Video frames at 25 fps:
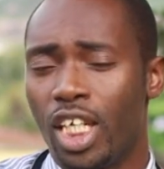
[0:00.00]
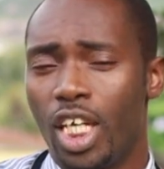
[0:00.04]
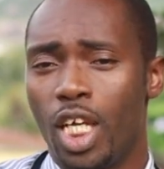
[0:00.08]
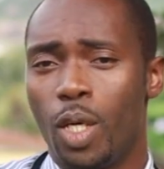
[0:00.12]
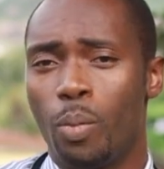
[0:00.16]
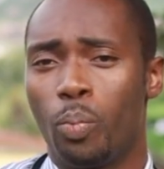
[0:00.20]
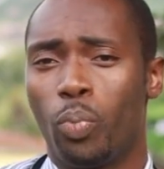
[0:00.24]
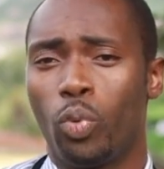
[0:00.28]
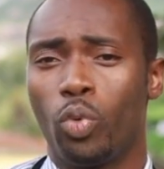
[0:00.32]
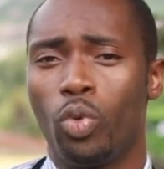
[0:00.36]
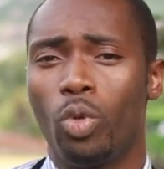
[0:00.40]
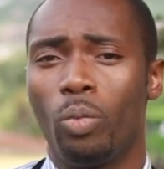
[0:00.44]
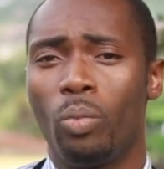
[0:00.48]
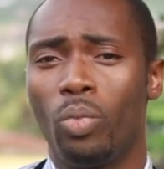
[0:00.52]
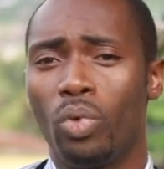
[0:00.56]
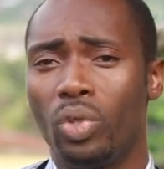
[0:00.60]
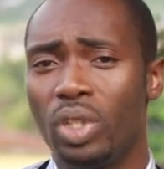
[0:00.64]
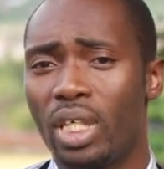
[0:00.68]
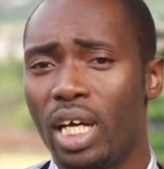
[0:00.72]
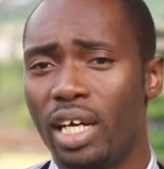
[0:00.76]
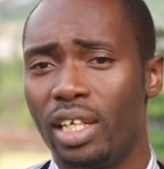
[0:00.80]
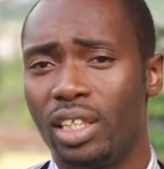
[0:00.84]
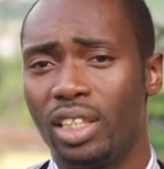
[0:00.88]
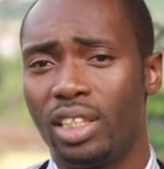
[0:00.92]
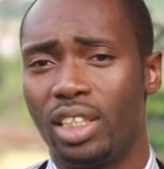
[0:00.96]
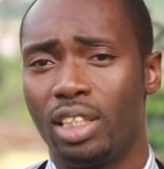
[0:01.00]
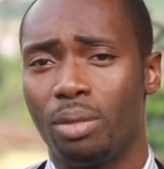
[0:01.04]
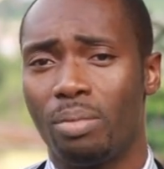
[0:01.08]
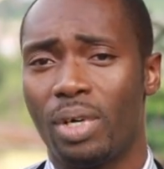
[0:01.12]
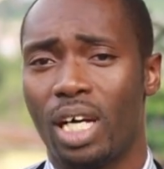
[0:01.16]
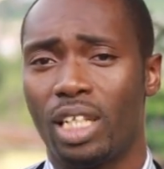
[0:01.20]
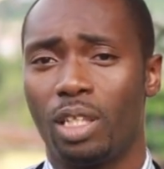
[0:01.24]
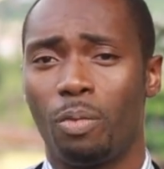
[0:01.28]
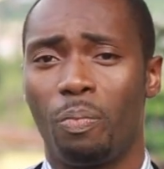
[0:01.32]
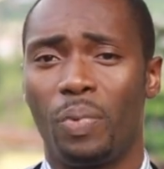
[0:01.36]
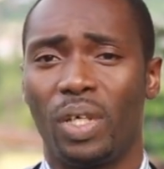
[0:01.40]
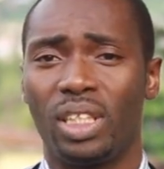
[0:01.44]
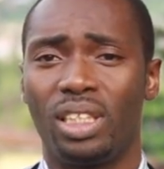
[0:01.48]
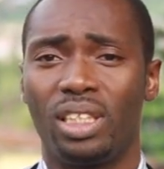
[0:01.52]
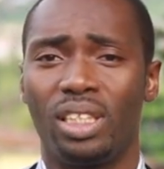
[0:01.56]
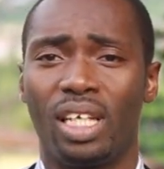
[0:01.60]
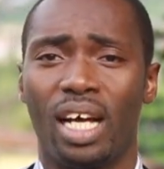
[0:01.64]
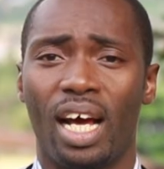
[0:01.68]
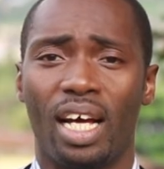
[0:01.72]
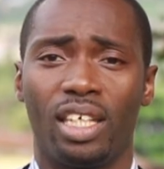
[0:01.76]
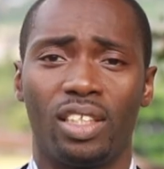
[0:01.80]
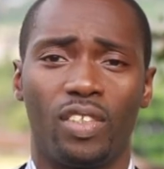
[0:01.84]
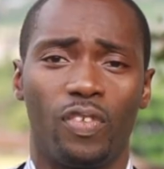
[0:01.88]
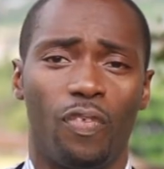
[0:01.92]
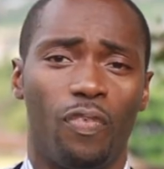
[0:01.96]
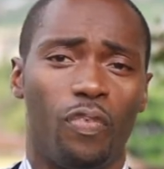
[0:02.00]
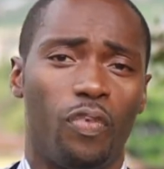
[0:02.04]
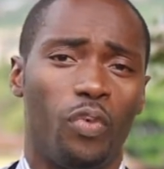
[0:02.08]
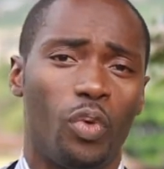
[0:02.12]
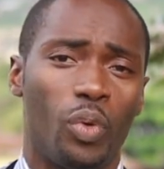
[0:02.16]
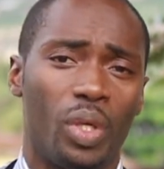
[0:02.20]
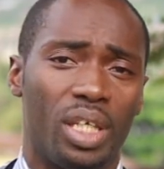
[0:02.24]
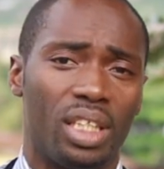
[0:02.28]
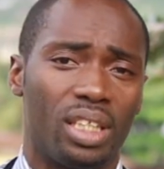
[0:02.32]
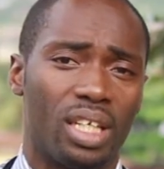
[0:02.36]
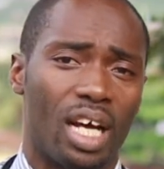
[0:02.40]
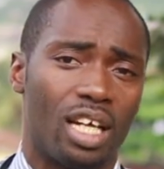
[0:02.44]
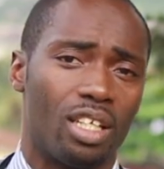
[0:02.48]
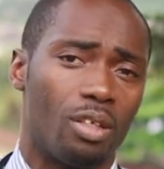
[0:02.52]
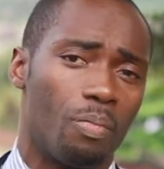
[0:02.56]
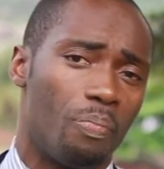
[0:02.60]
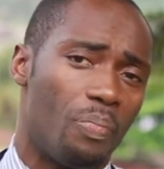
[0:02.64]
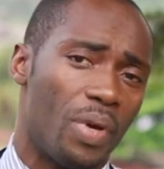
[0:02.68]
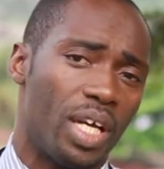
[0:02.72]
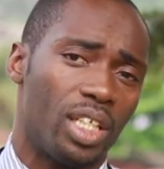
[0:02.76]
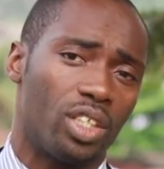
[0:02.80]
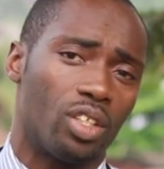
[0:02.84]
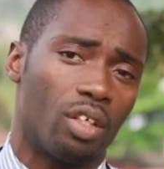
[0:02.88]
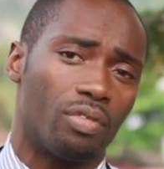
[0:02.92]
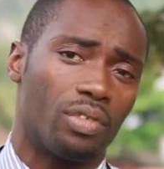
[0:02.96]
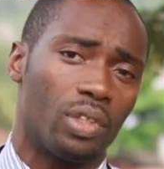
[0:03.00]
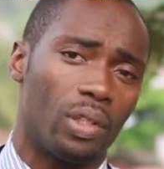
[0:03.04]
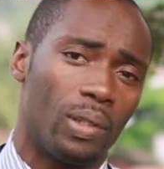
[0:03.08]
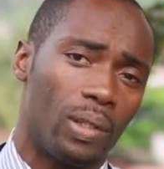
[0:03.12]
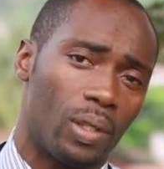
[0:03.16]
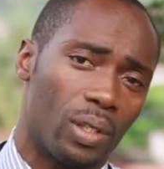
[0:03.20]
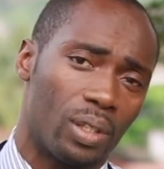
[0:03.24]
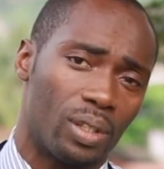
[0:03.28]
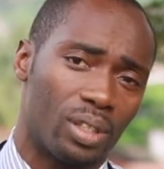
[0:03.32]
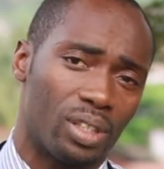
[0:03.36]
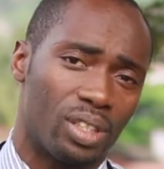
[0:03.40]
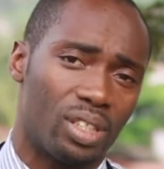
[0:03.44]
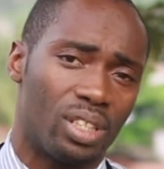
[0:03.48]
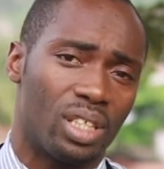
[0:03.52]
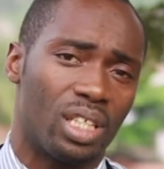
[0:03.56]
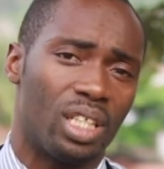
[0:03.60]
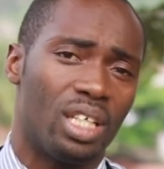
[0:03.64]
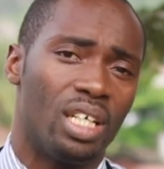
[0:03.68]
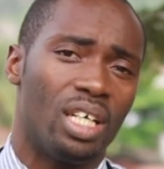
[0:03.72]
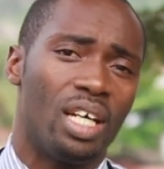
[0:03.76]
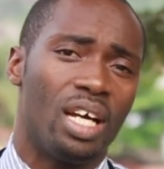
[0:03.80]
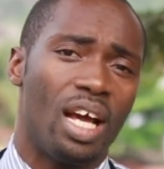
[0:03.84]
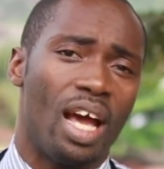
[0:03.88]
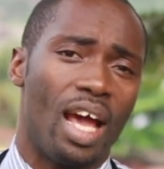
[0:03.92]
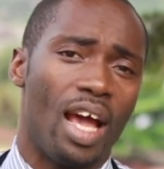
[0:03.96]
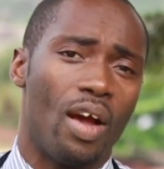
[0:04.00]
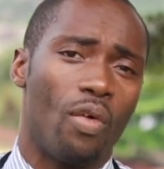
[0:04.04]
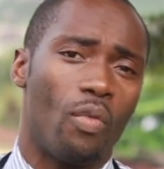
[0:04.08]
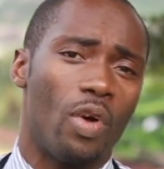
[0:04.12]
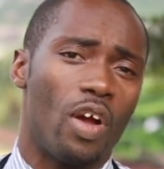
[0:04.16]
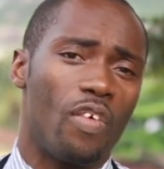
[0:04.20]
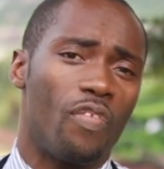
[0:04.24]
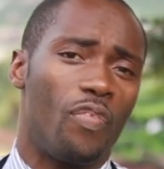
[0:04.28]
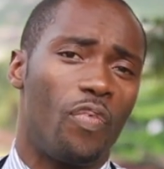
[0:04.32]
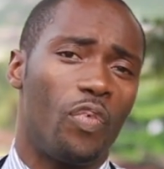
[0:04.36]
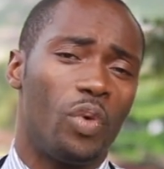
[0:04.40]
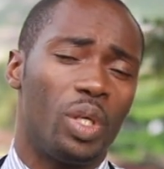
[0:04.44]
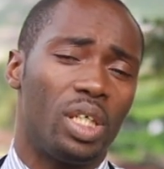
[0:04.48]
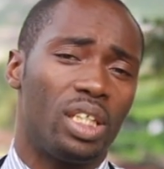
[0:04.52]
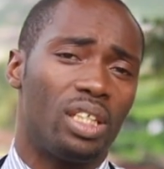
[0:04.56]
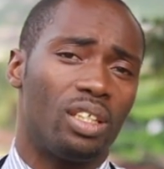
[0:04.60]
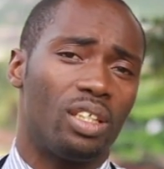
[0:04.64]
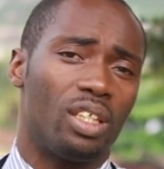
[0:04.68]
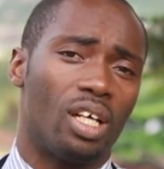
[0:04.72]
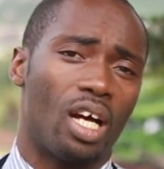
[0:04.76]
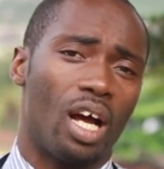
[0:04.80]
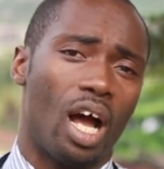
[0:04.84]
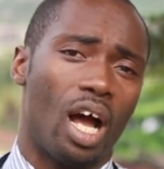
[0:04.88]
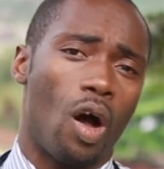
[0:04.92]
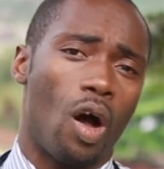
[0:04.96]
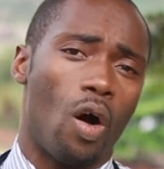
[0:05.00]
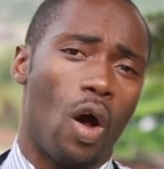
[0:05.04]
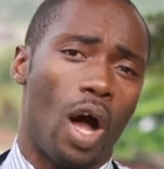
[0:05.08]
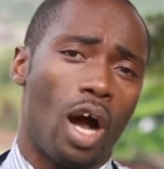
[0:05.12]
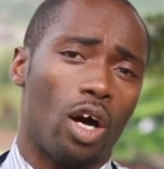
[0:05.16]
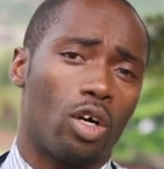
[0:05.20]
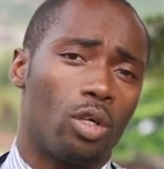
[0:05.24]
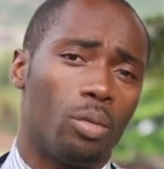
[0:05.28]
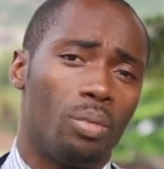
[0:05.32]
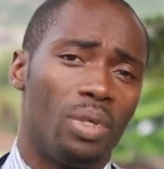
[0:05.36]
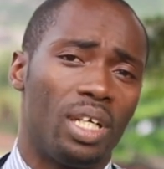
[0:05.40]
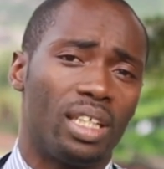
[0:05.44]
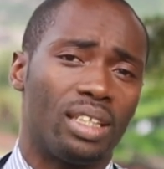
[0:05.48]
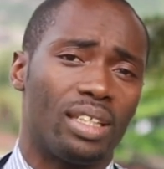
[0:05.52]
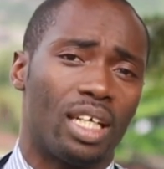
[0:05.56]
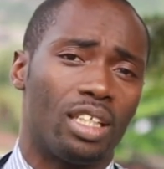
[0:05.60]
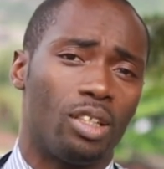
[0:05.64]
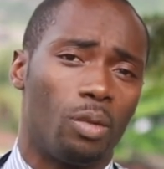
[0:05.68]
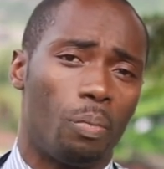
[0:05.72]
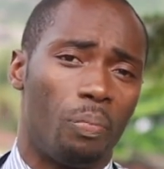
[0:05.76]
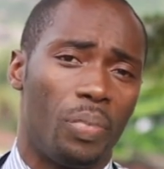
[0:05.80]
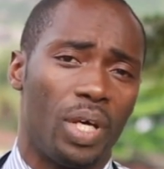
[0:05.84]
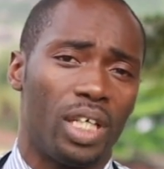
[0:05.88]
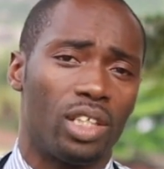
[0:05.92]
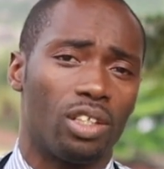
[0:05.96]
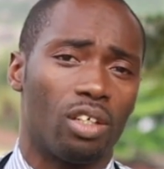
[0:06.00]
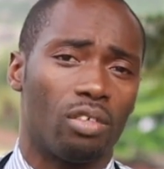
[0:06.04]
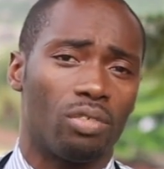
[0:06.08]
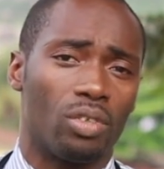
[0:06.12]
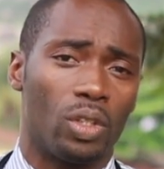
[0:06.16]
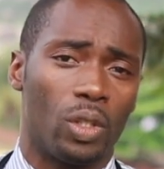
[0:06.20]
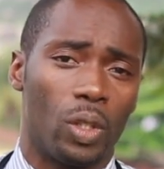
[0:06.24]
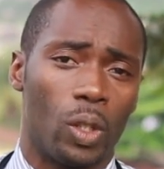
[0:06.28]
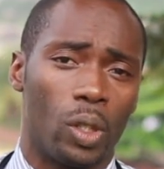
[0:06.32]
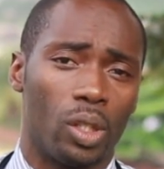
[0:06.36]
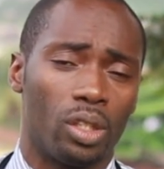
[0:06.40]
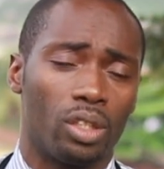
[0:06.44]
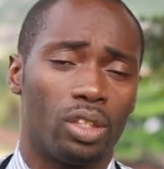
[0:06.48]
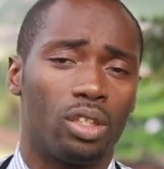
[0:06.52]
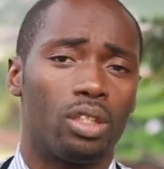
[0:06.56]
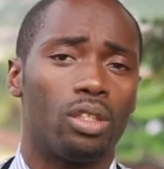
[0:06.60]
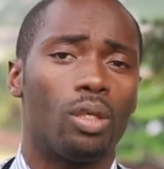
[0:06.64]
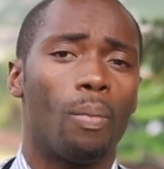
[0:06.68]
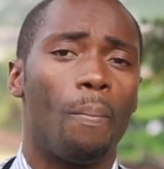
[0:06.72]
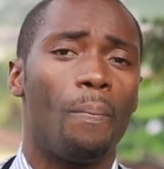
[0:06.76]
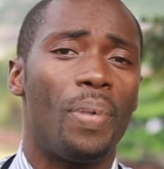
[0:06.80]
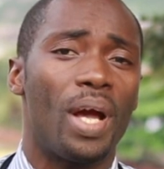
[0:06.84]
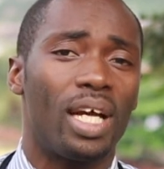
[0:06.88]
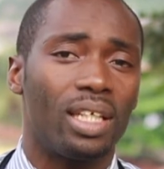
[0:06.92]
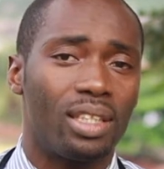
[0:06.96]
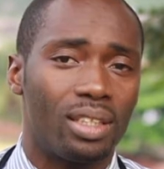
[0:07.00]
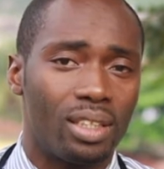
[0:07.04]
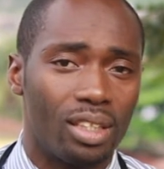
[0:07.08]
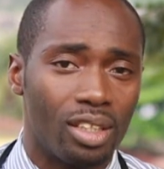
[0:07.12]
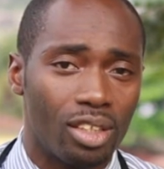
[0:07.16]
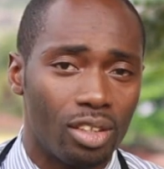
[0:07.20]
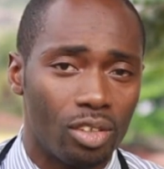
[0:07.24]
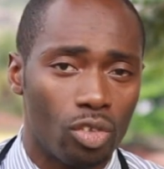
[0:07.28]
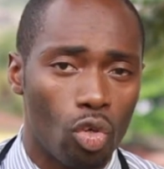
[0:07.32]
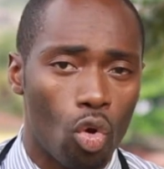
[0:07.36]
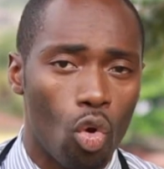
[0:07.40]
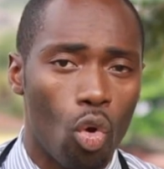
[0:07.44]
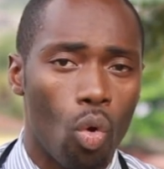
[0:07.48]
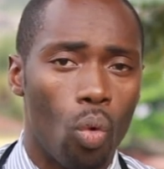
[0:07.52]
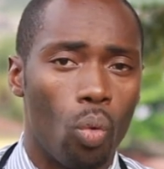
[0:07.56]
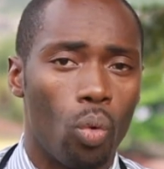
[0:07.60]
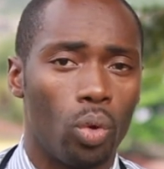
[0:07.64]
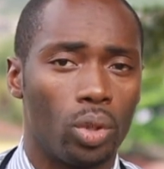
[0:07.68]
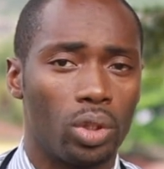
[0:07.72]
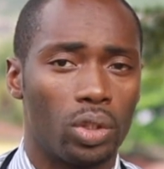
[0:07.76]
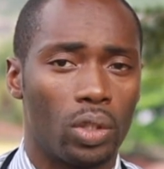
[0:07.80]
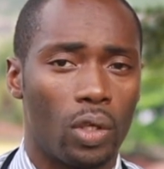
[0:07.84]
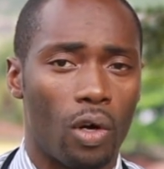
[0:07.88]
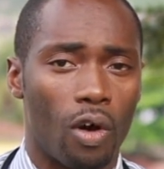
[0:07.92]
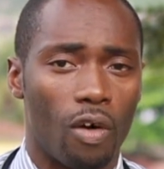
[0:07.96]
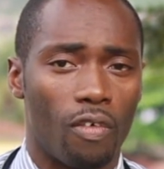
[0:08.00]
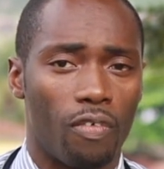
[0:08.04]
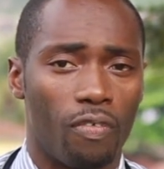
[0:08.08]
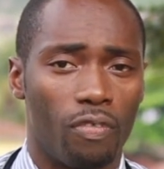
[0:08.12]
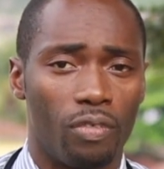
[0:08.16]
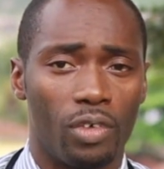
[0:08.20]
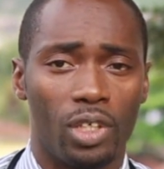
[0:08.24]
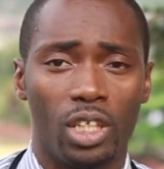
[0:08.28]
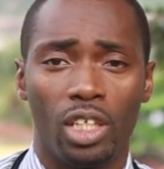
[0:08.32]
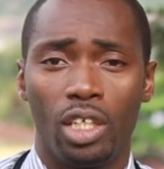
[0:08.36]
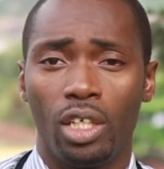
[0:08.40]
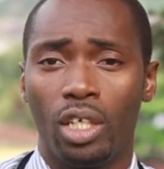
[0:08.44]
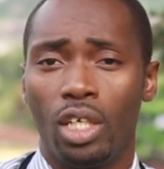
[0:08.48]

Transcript: In pulmonary edema, the person has fluid at the base of the lungs. And when fluid accumulates at the base of the lungs, the person would cough.